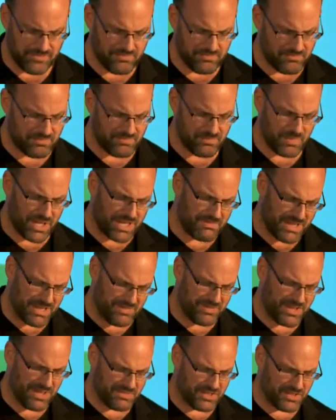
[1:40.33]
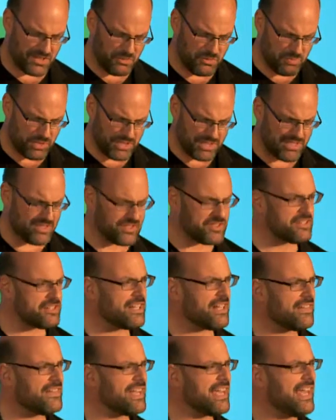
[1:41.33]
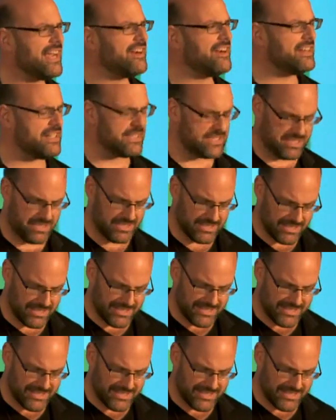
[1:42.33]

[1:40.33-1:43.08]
One of my favorites, who put this dirt on the carrot?